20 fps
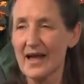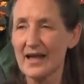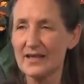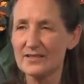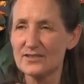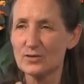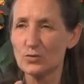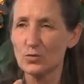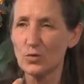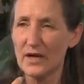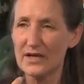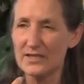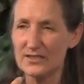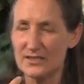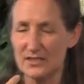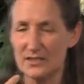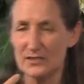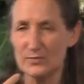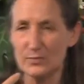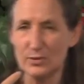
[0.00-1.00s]
as the
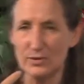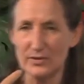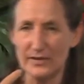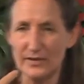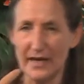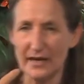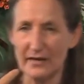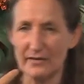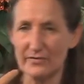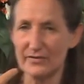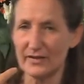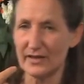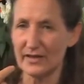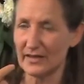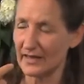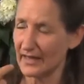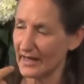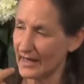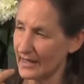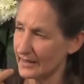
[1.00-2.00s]
waste is pulled out of the
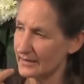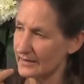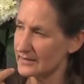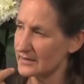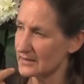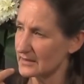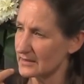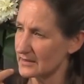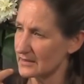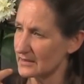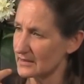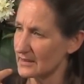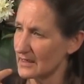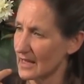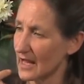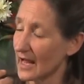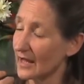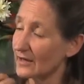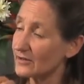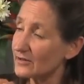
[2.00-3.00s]
glands
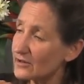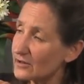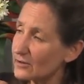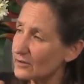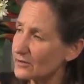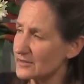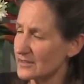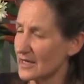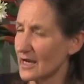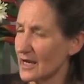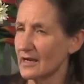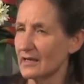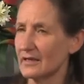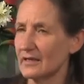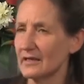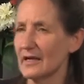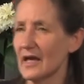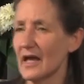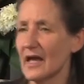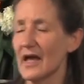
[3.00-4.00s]
under your
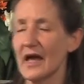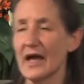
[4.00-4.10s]
tongue,